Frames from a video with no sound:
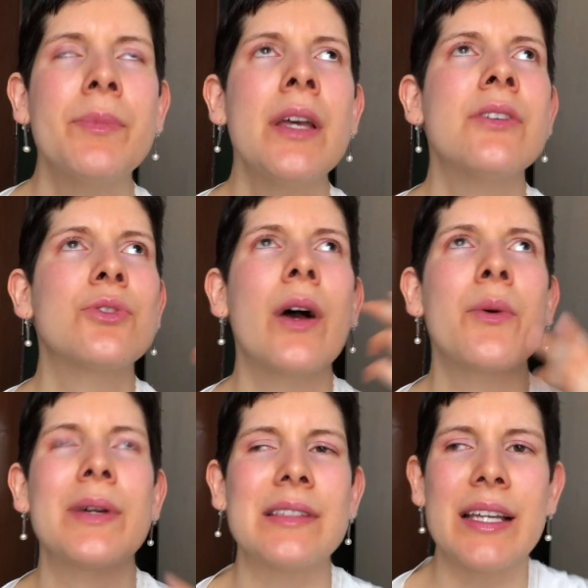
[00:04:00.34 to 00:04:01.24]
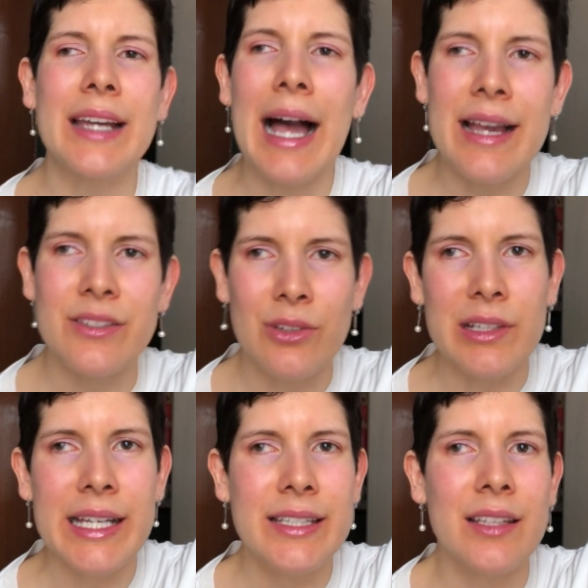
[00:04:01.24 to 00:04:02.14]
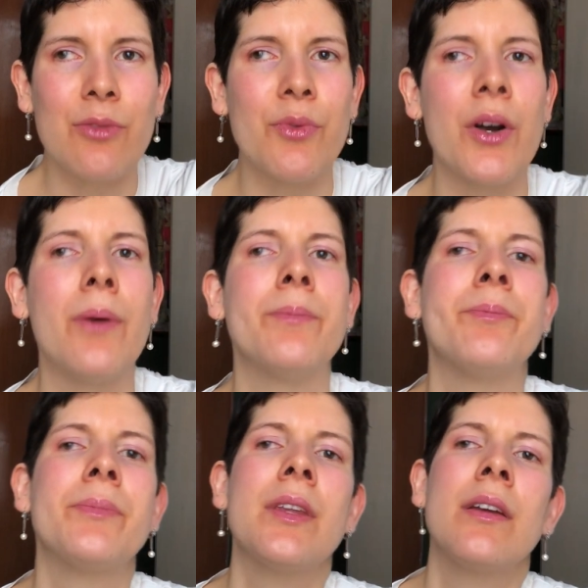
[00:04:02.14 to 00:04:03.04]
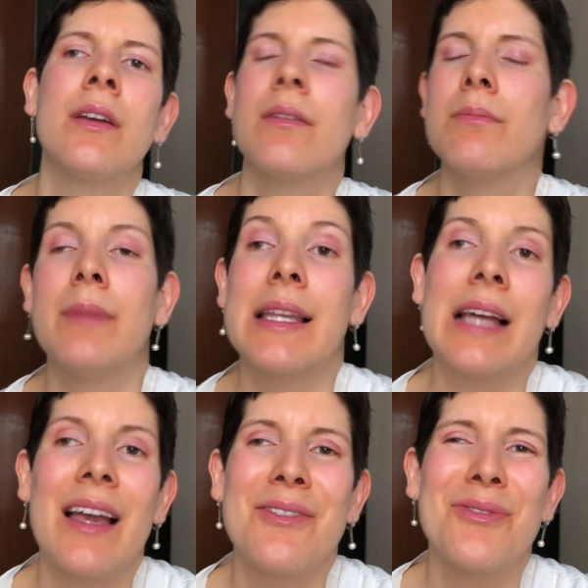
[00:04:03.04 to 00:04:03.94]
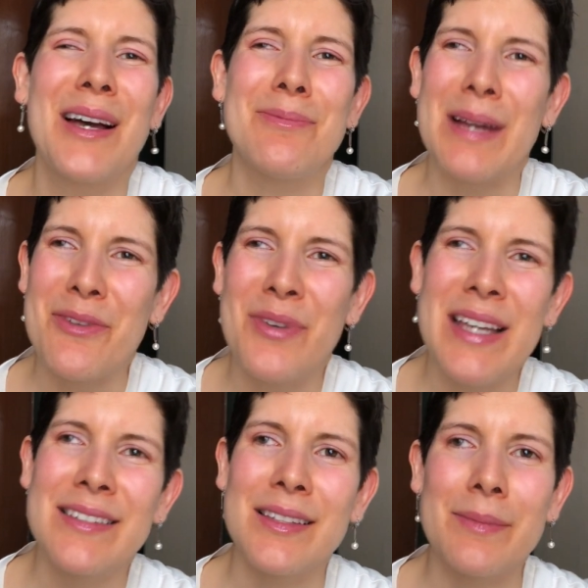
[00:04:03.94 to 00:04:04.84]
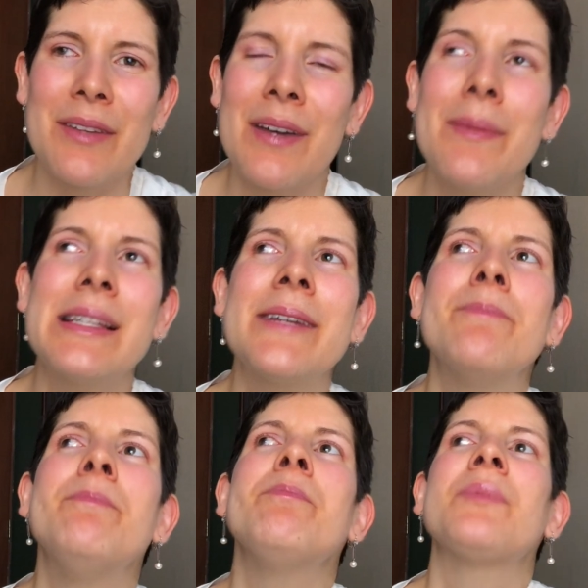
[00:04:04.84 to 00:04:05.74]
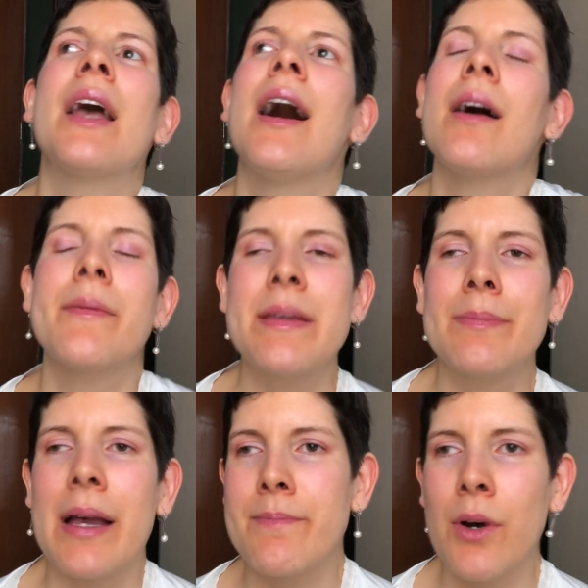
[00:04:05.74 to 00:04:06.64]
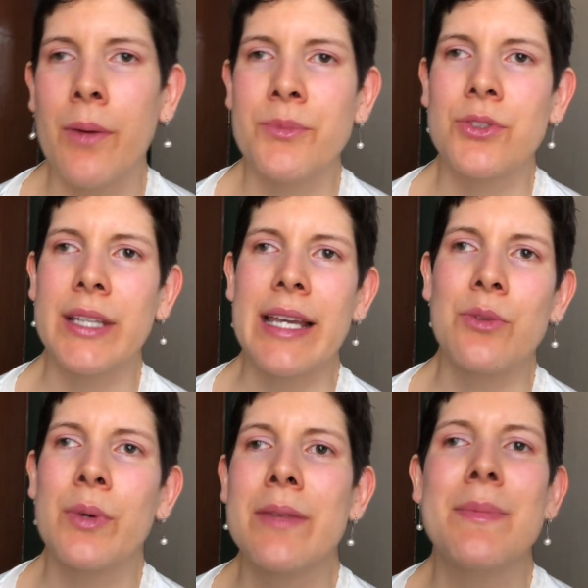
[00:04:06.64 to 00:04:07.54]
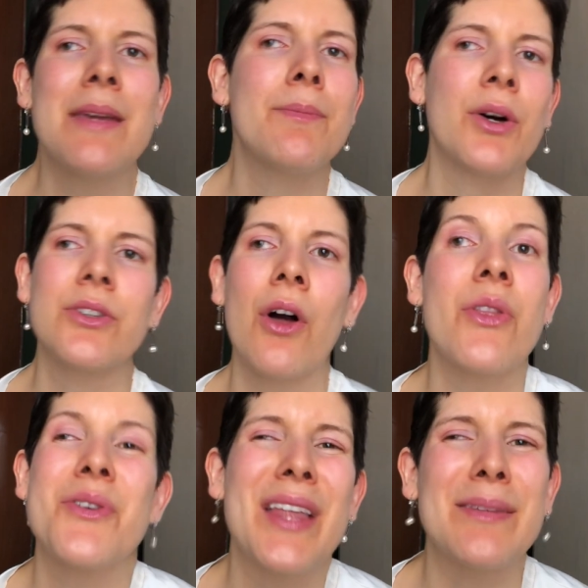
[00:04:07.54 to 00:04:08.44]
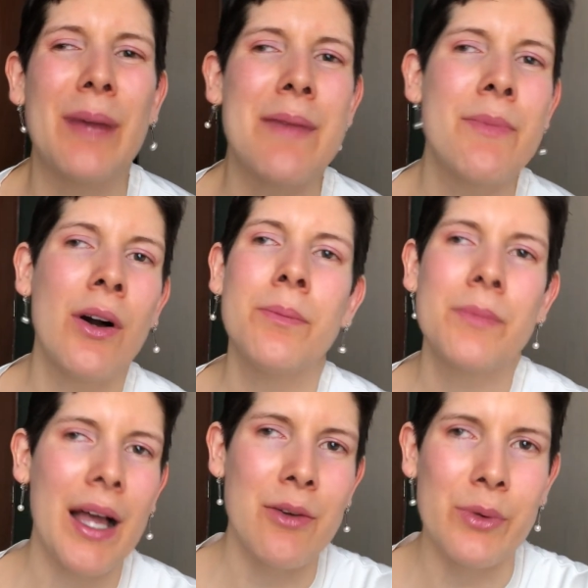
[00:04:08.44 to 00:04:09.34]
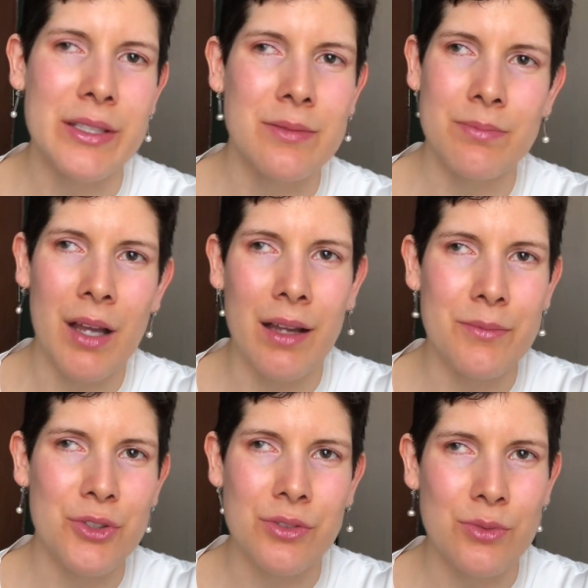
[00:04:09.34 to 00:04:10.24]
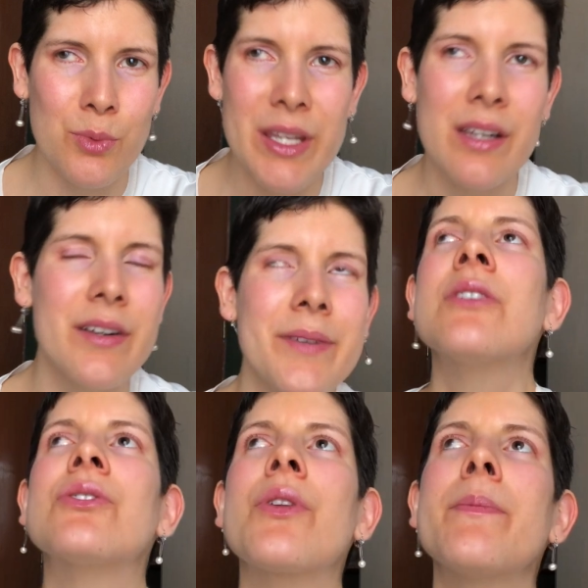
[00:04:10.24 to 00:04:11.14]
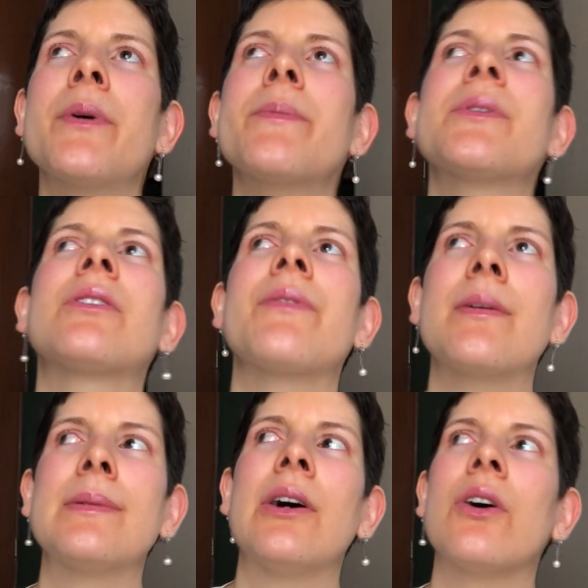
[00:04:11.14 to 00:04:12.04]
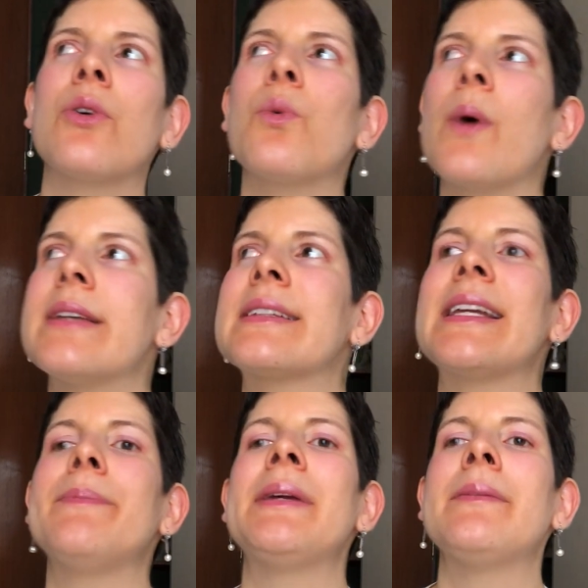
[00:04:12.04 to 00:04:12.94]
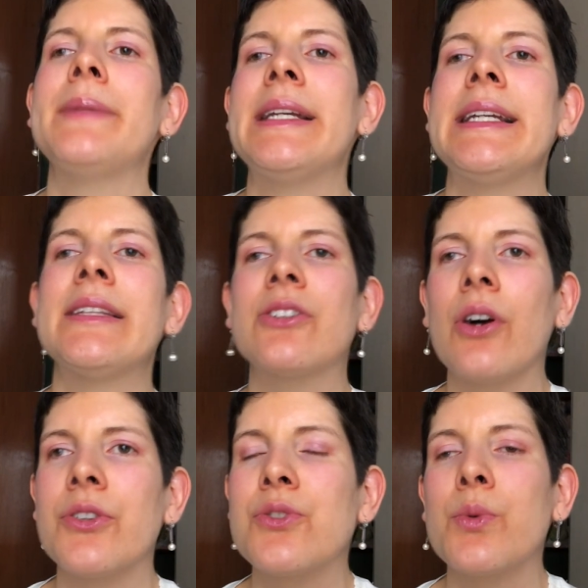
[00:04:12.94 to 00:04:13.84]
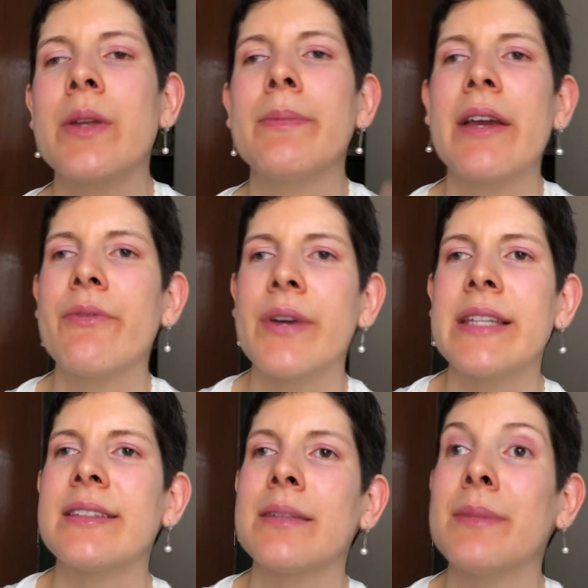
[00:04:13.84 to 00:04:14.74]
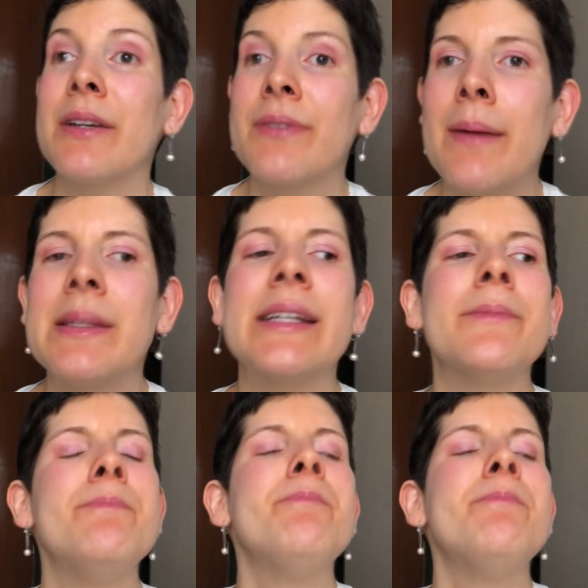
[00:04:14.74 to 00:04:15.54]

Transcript: so I was like isolated from my life and my friends and my family. My mom stayed with me, but other than my mom, I was just with her. So the purpose of the blog was keeping me in touch with my friends and my family,